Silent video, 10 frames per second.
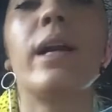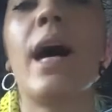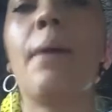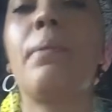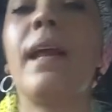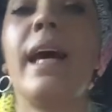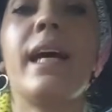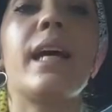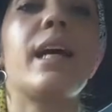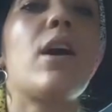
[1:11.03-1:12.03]
and I
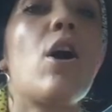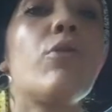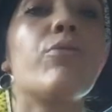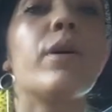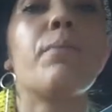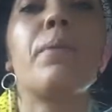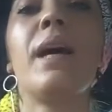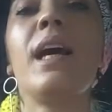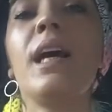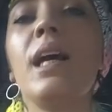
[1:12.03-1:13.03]
play it on
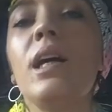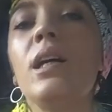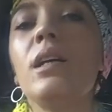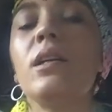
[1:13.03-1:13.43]
repeat